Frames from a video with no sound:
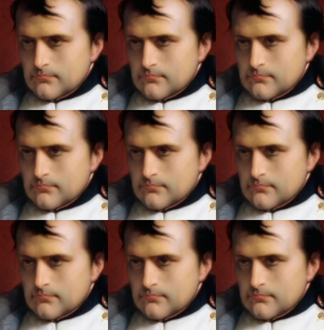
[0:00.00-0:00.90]

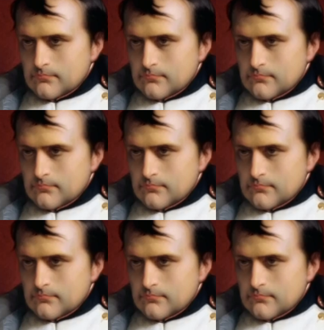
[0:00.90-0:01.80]

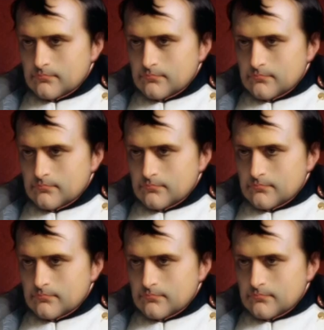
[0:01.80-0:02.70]

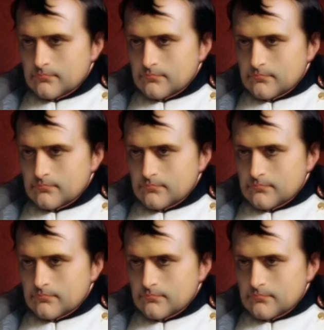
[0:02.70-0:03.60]

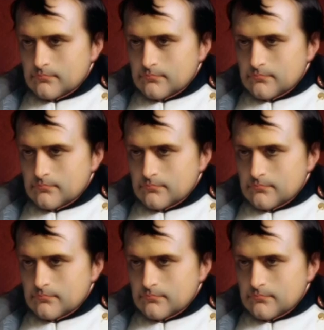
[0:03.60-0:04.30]
(not speaking)